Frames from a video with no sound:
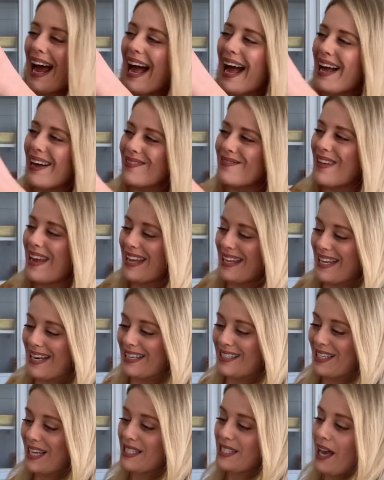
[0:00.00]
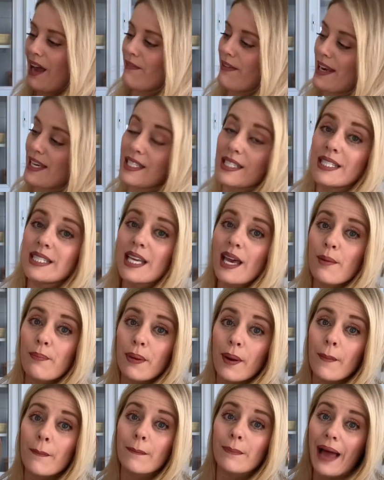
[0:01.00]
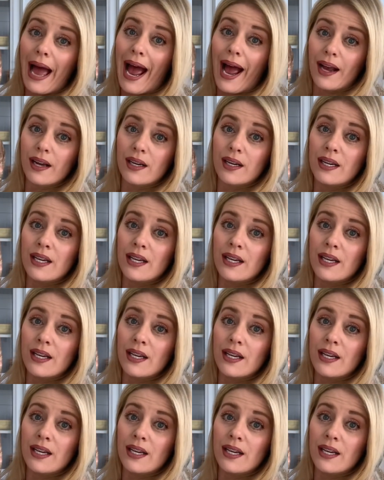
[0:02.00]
And it does have a zip back.